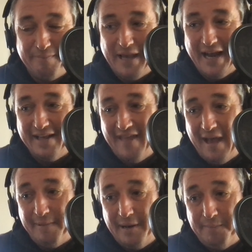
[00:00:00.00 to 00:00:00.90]
getting
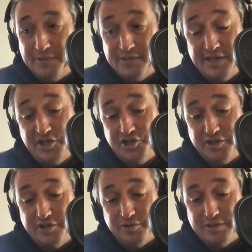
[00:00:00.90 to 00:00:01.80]
them in a
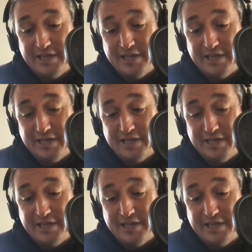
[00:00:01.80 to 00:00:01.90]
position.